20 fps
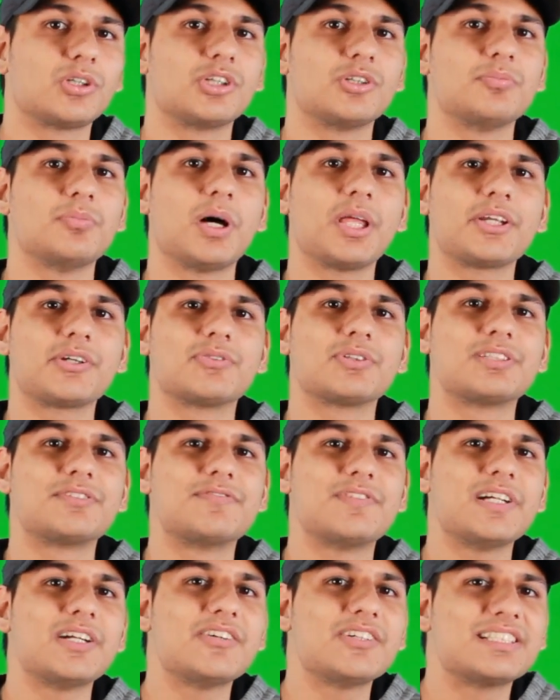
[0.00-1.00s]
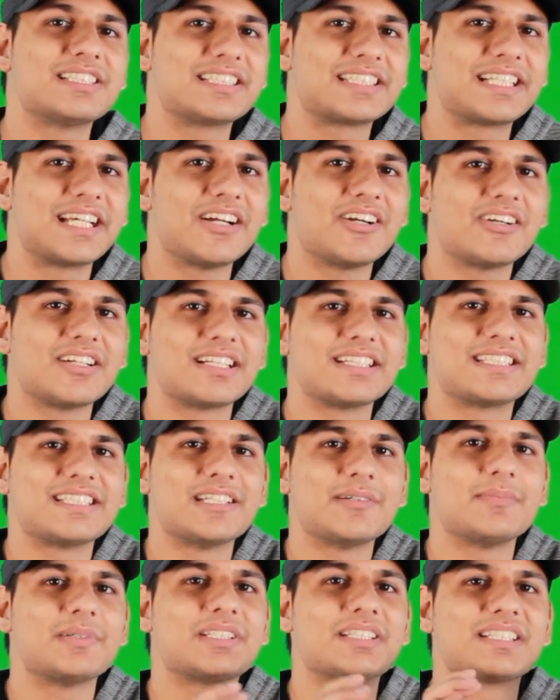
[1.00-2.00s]
her mother was very scared and
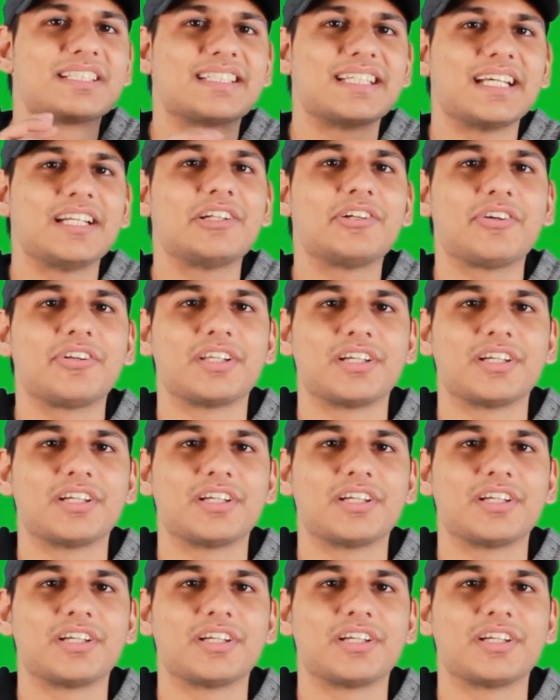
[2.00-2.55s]
timid to send her